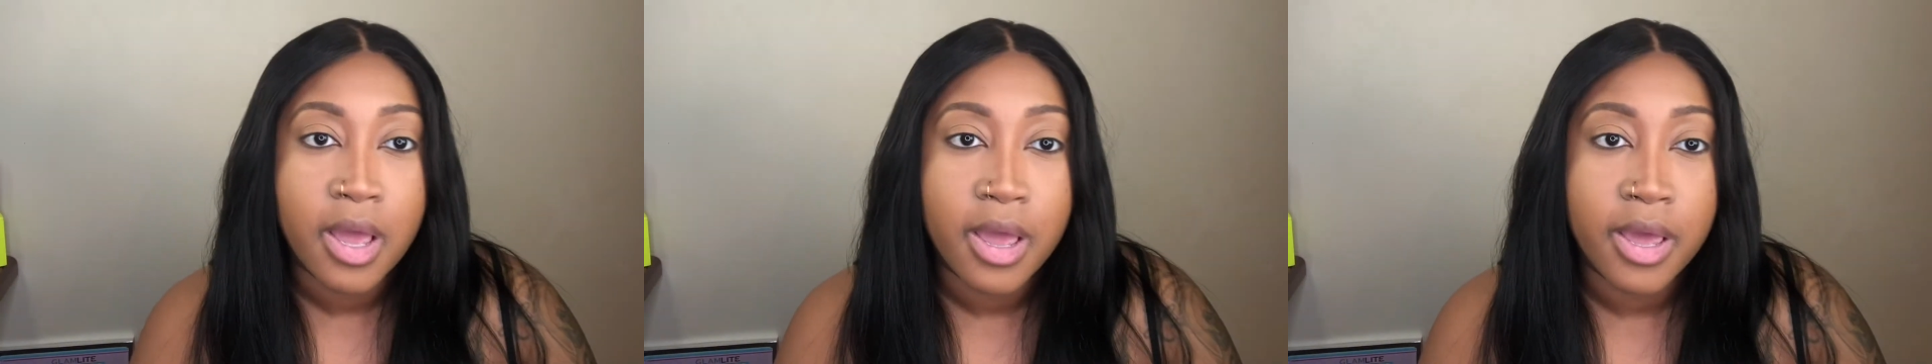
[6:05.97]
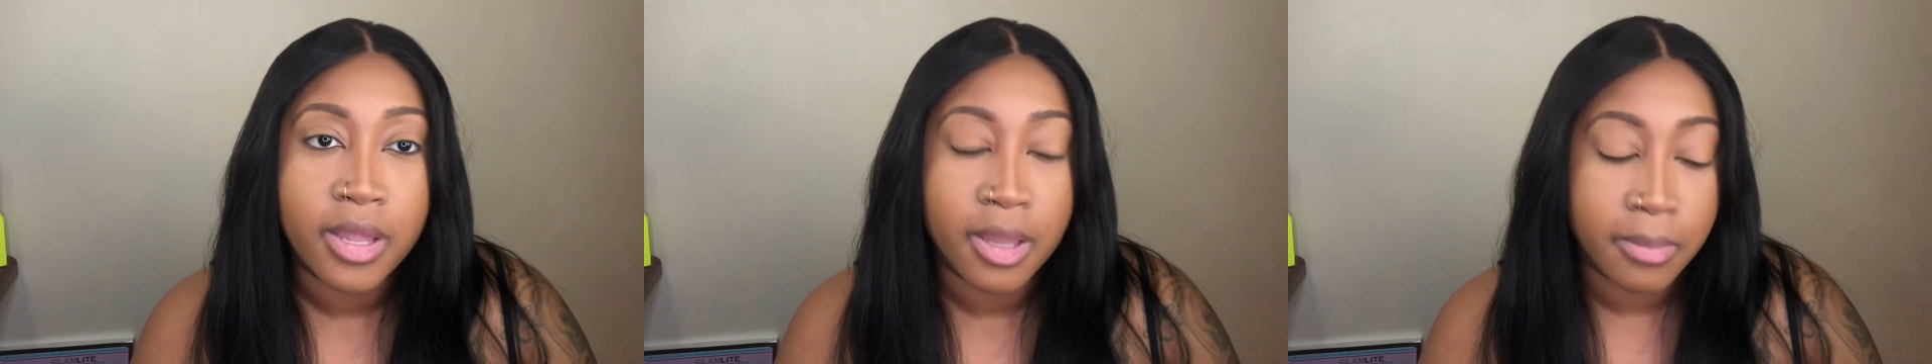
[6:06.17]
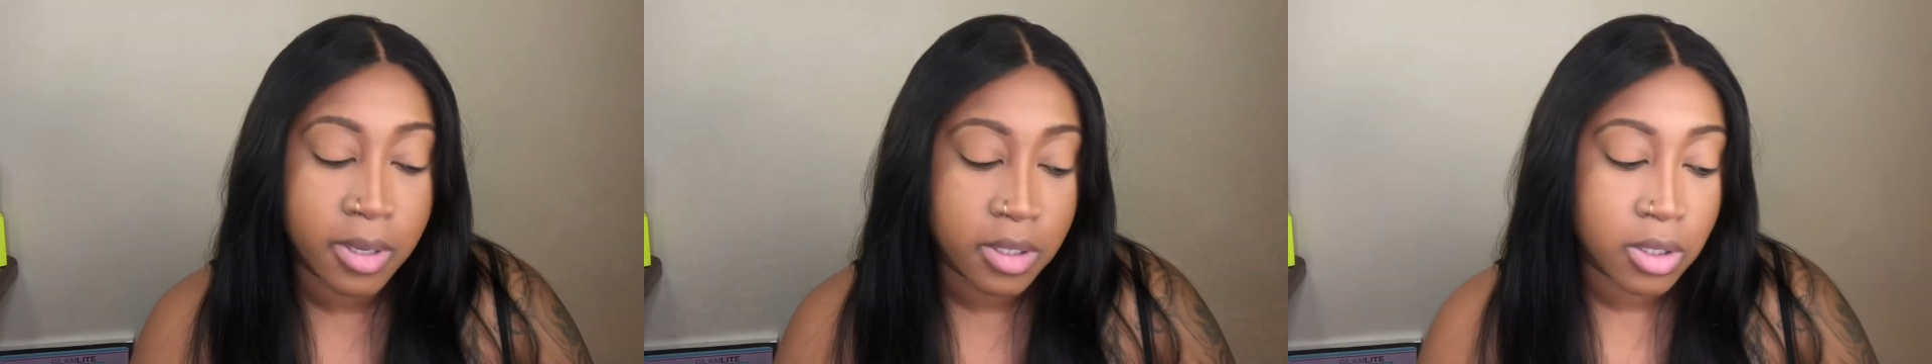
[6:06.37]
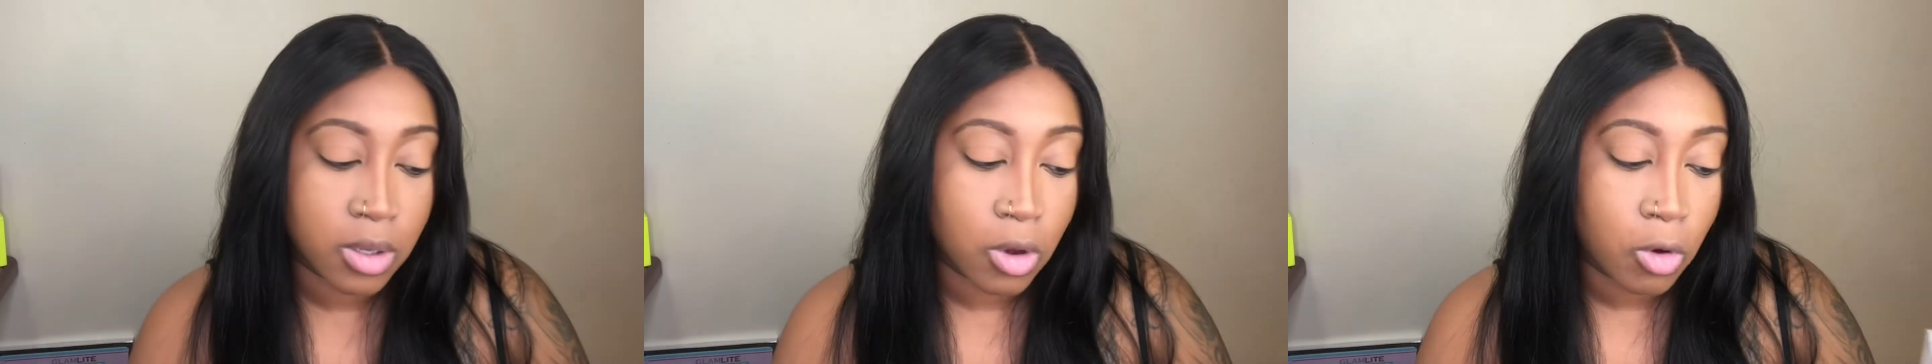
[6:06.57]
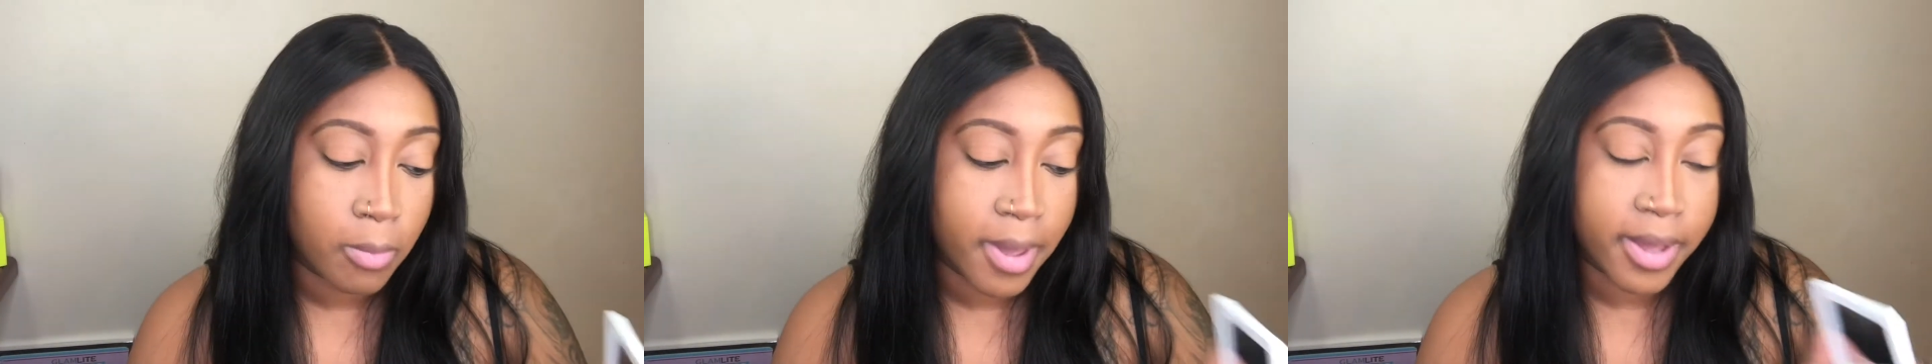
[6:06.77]
and I'm gonna
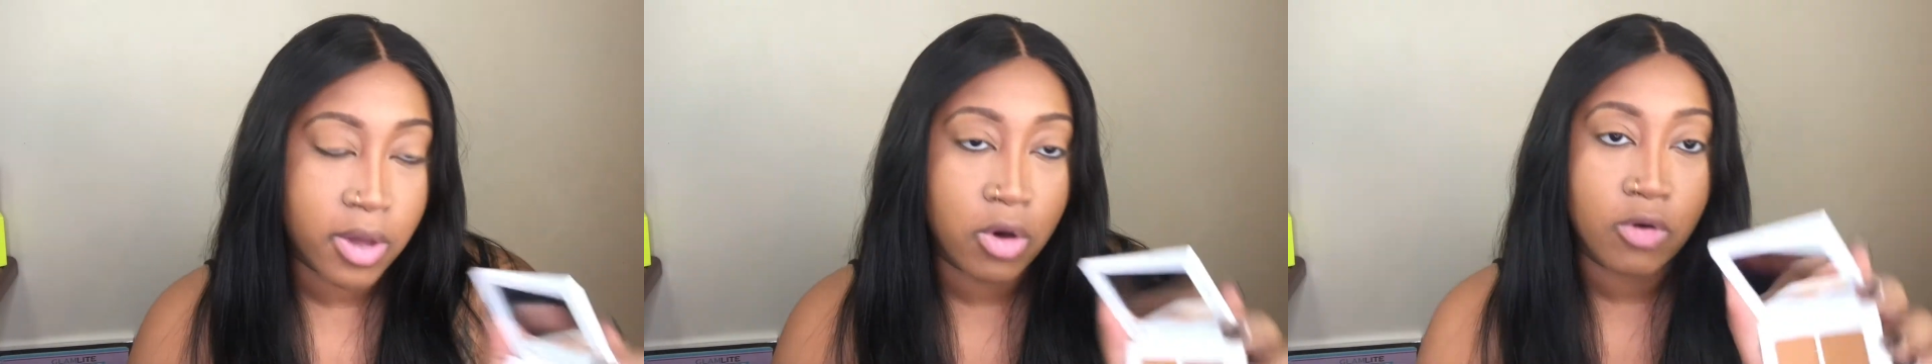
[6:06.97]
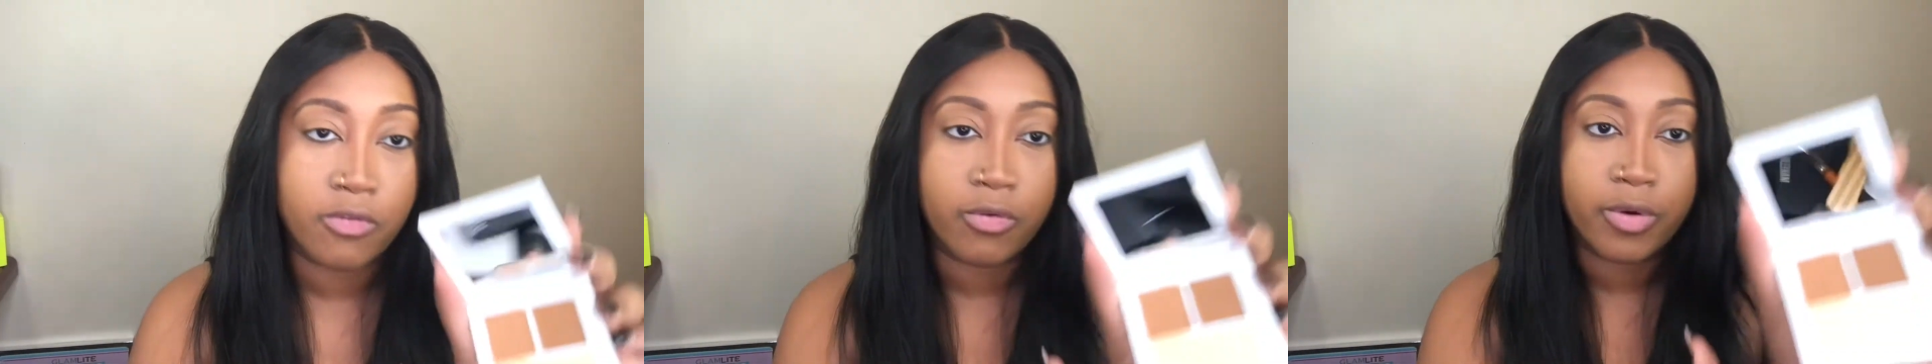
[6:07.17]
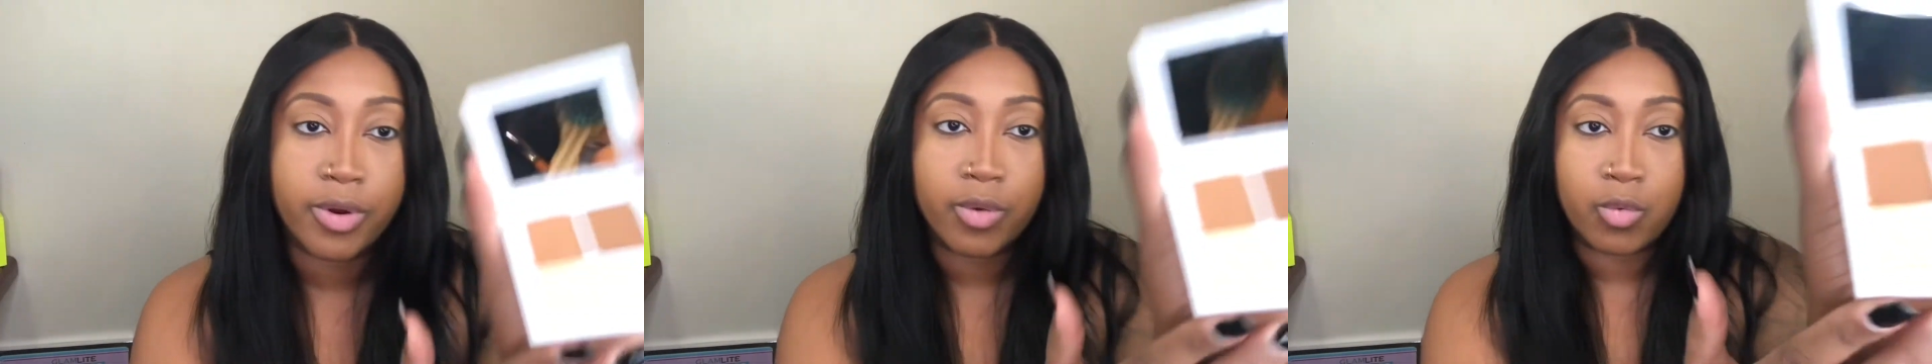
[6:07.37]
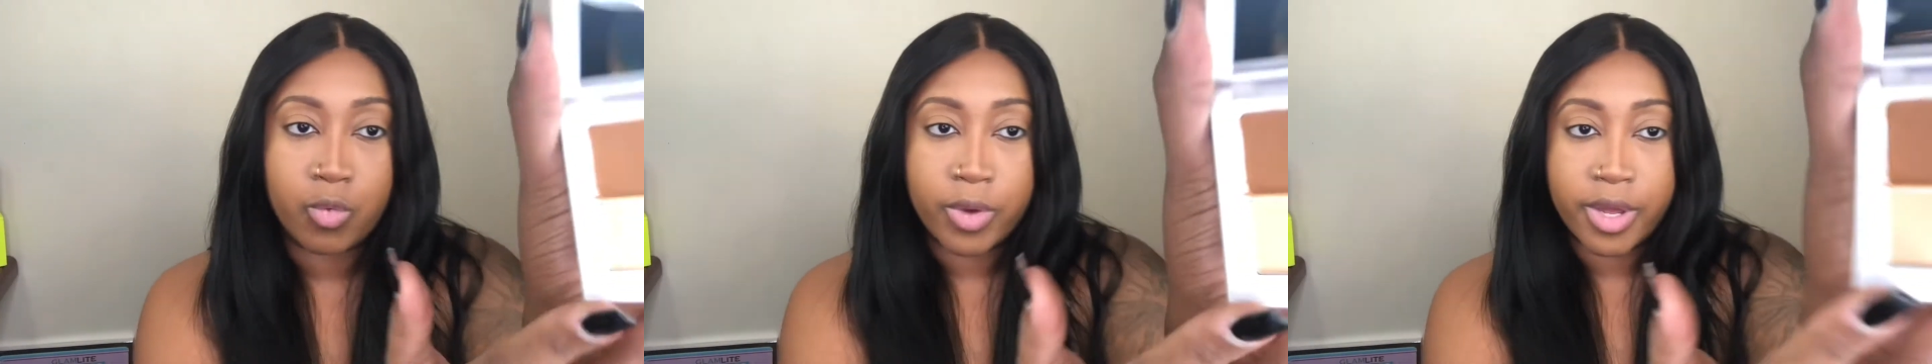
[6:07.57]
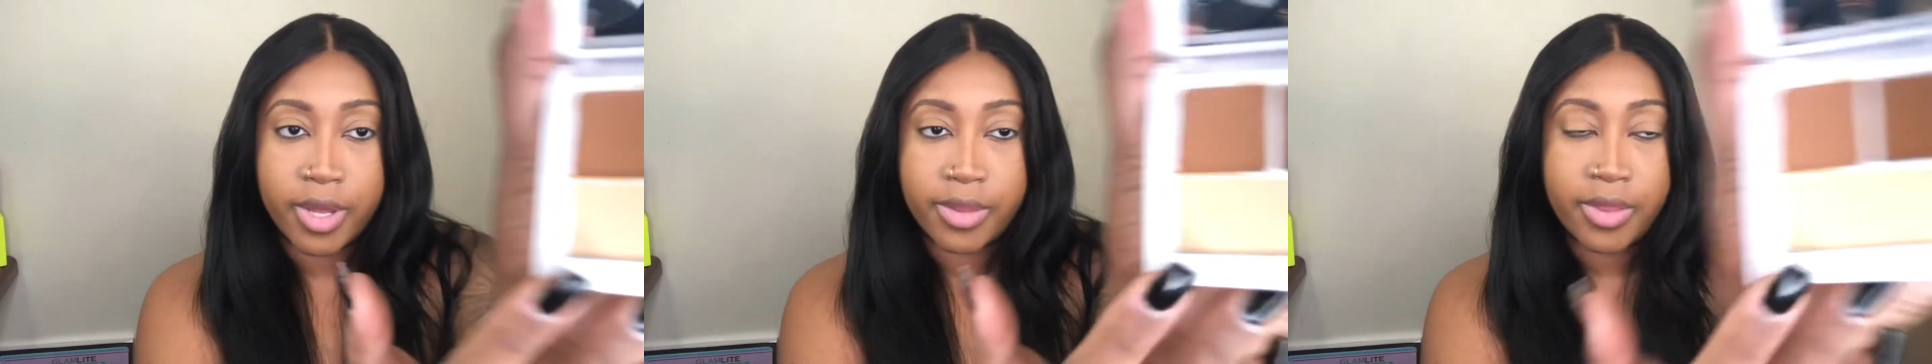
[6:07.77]
go back over it
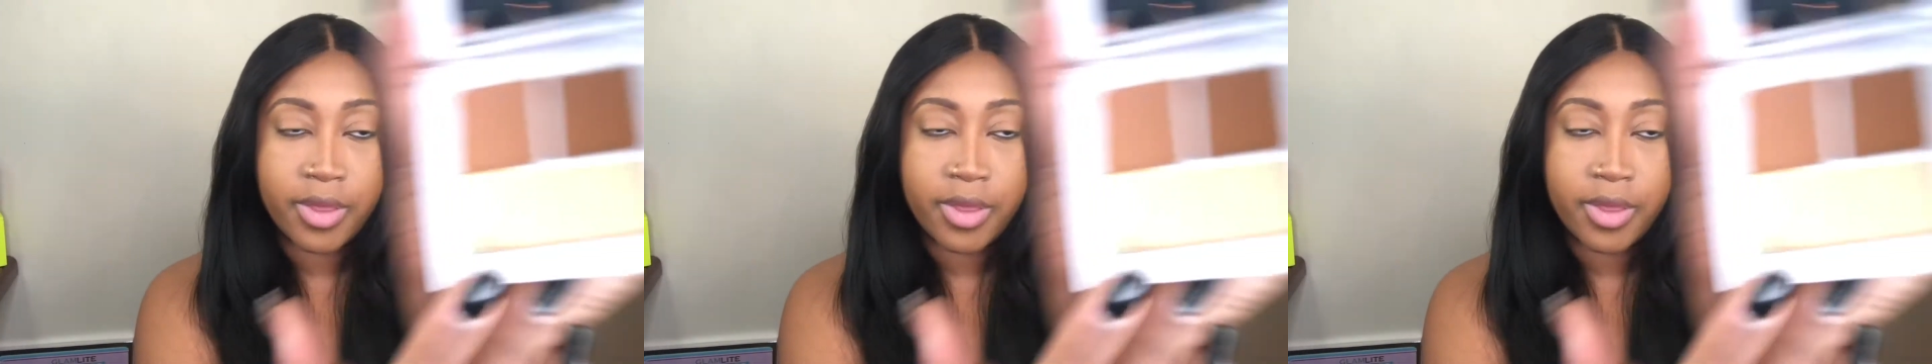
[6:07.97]
with